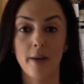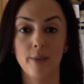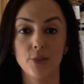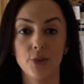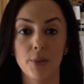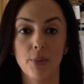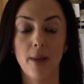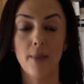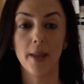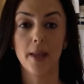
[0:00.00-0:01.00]
During prep,
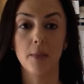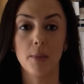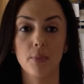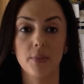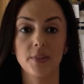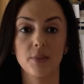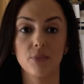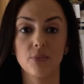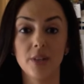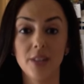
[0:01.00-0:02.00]
I came up with some
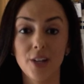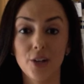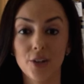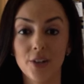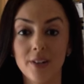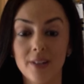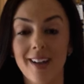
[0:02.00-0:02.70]
really good